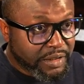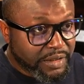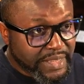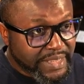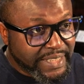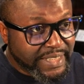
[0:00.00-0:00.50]

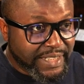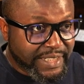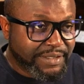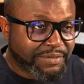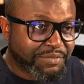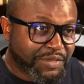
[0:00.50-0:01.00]

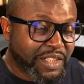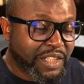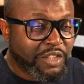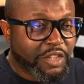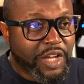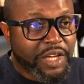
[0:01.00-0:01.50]

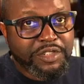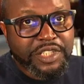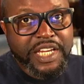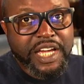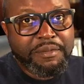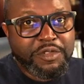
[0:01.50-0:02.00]
every
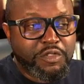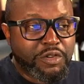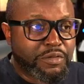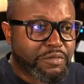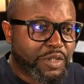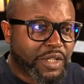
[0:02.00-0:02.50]
time you
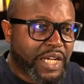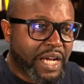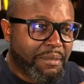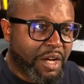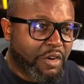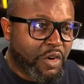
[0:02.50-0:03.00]

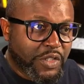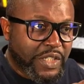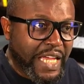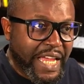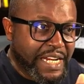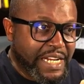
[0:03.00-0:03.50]
come across
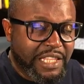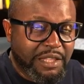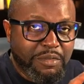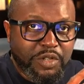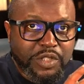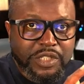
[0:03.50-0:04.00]
anything,
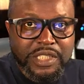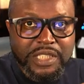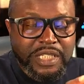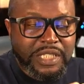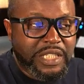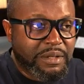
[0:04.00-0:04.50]
because
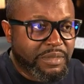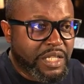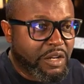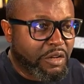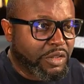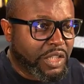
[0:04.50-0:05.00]
systems
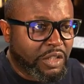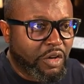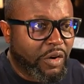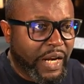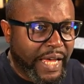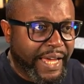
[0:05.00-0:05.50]
they
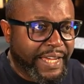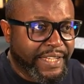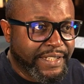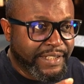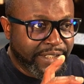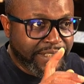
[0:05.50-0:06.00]
don't lie.
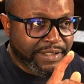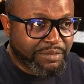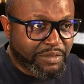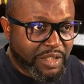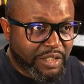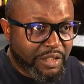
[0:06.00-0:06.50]

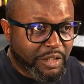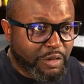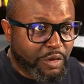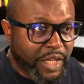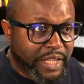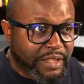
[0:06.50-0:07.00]

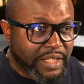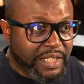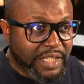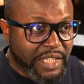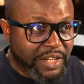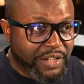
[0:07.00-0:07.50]
Look at
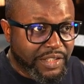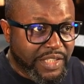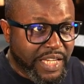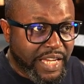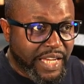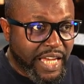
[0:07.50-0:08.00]
this here, it's
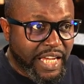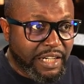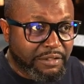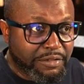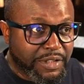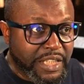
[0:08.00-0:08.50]
saying
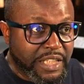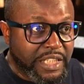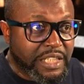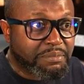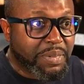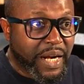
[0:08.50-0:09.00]
lv
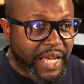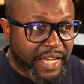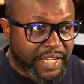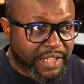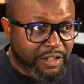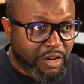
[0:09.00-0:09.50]

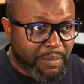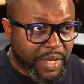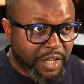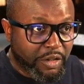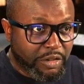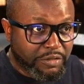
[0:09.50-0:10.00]
display,
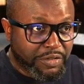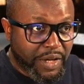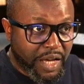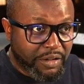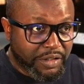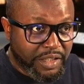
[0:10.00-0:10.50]
command not
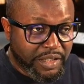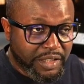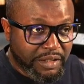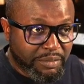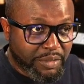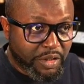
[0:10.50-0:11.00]
found,
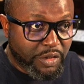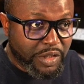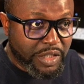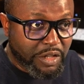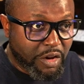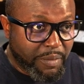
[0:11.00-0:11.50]
because
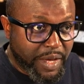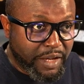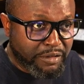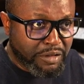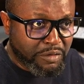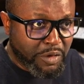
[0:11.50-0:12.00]
the command
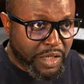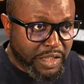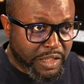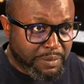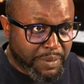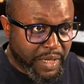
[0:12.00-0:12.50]
was
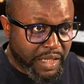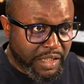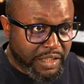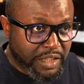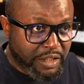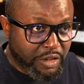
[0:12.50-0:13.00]

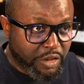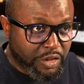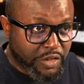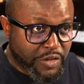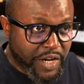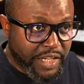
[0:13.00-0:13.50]
spelled
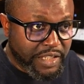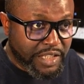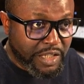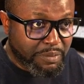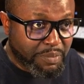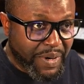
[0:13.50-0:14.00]
not right.
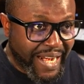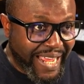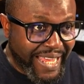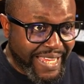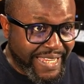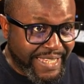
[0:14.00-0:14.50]

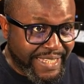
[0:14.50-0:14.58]
Display,